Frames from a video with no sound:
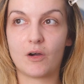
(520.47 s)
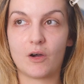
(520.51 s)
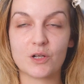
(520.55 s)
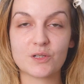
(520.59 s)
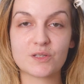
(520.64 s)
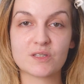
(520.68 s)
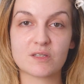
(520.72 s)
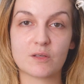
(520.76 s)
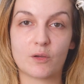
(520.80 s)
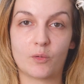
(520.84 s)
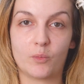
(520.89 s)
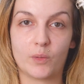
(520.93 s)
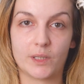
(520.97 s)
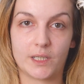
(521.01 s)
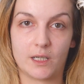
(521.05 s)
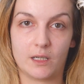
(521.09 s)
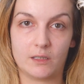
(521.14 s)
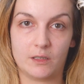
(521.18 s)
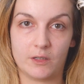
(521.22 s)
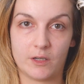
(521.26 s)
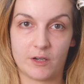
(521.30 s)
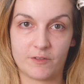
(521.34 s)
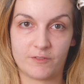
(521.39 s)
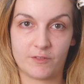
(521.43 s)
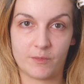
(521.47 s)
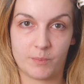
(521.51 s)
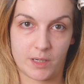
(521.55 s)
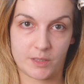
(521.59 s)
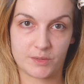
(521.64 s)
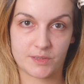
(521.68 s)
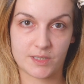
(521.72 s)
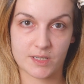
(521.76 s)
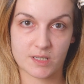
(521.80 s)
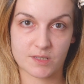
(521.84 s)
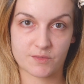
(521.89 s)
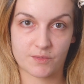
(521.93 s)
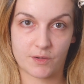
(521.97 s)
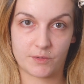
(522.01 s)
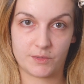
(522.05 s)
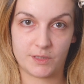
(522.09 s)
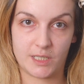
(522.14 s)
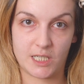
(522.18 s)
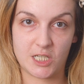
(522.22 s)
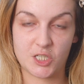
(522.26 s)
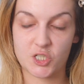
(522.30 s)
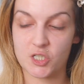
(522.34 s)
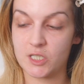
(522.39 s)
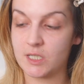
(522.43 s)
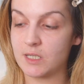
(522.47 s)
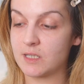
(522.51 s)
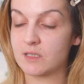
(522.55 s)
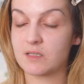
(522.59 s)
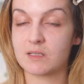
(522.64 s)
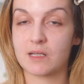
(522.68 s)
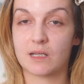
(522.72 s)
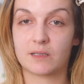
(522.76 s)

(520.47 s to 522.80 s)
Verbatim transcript: Also, what I love about this foundation is